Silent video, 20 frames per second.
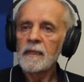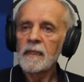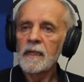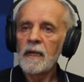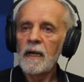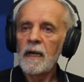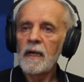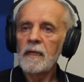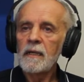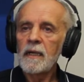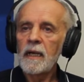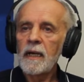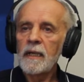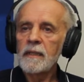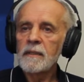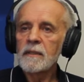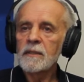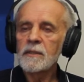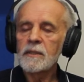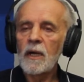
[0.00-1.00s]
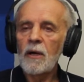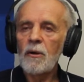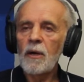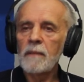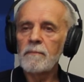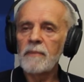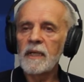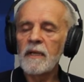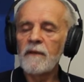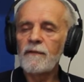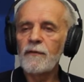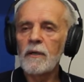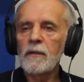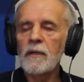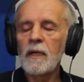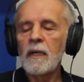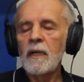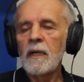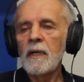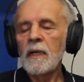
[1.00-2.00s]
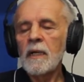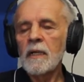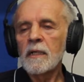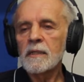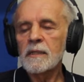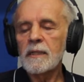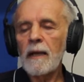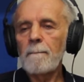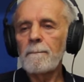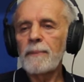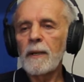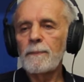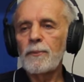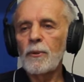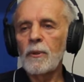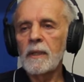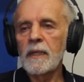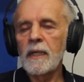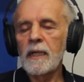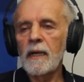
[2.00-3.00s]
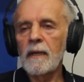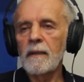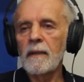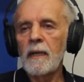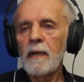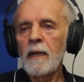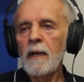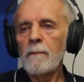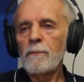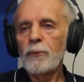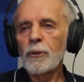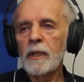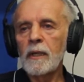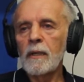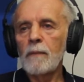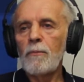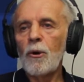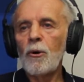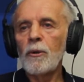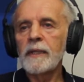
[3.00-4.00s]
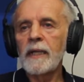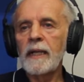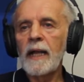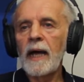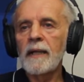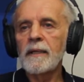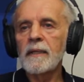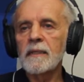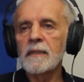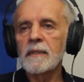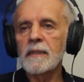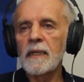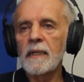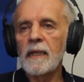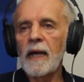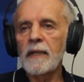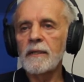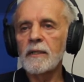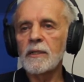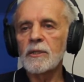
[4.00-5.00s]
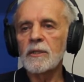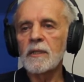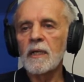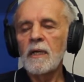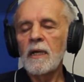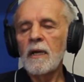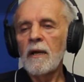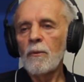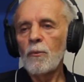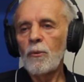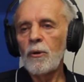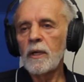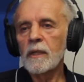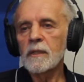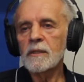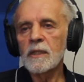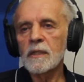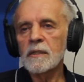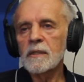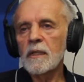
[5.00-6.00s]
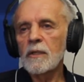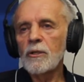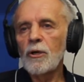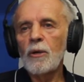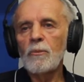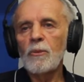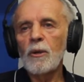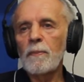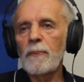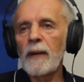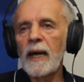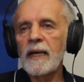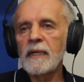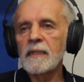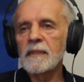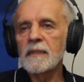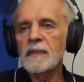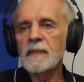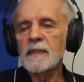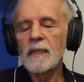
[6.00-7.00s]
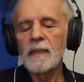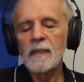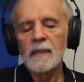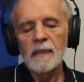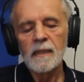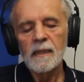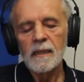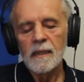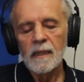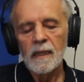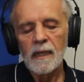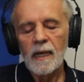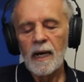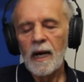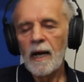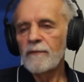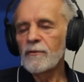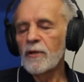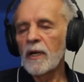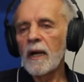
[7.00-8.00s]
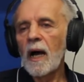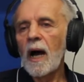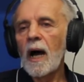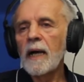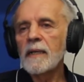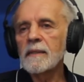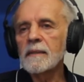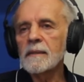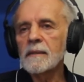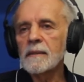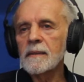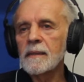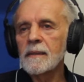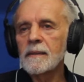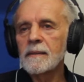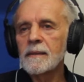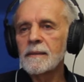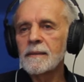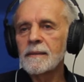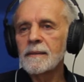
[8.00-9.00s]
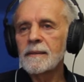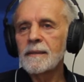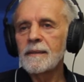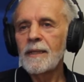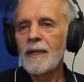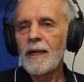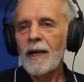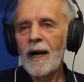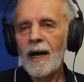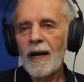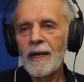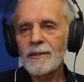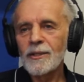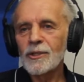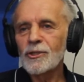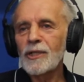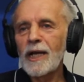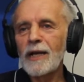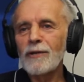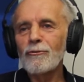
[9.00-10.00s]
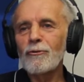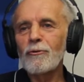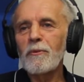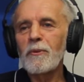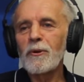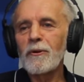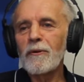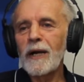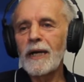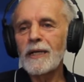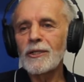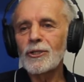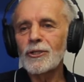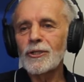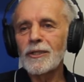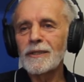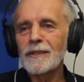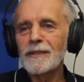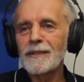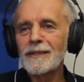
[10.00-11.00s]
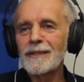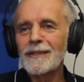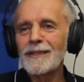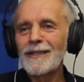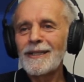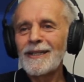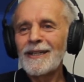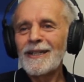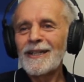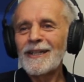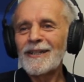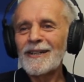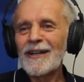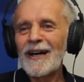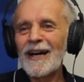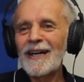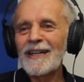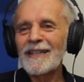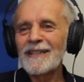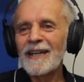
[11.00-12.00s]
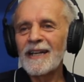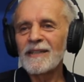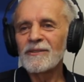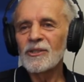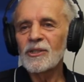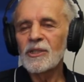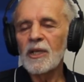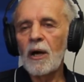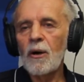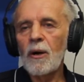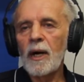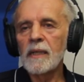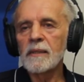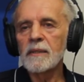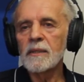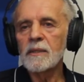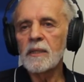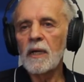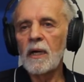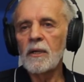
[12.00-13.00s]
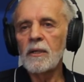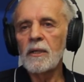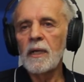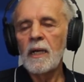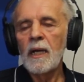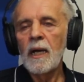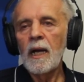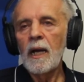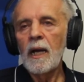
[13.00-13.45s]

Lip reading: you know, and so on. But if you, some people here put in more than others, and others work just a normal pace. I've got eyes. I understand your remuneration, right? And so on. So